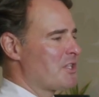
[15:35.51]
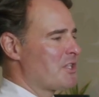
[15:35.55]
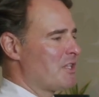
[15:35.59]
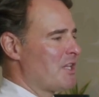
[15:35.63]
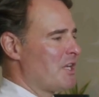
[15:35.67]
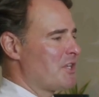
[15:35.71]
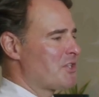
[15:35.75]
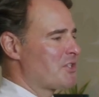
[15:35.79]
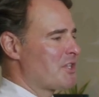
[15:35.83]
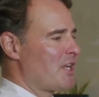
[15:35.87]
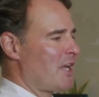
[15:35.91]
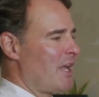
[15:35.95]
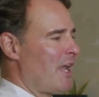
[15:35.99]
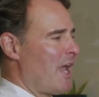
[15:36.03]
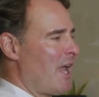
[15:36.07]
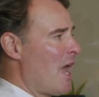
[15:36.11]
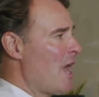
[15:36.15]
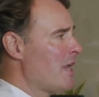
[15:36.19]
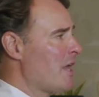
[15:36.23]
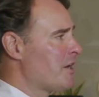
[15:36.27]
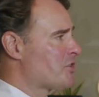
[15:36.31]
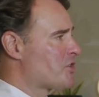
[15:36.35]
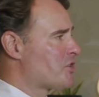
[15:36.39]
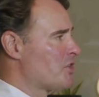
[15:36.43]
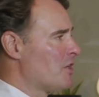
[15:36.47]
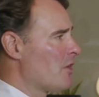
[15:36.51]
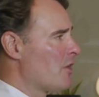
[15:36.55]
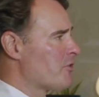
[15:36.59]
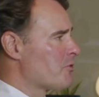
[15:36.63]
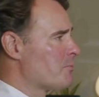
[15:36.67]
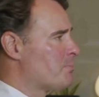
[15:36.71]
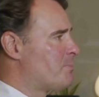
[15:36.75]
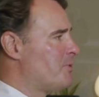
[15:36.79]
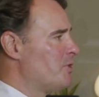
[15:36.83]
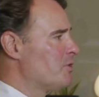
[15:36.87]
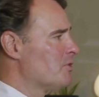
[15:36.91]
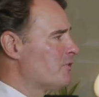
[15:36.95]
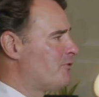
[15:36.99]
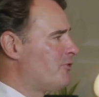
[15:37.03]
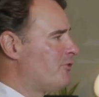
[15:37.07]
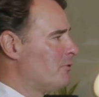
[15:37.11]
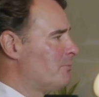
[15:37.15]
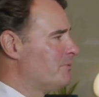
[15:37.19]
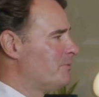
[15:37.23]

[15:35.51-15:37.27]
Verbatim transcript: and they say, and it's another beautiful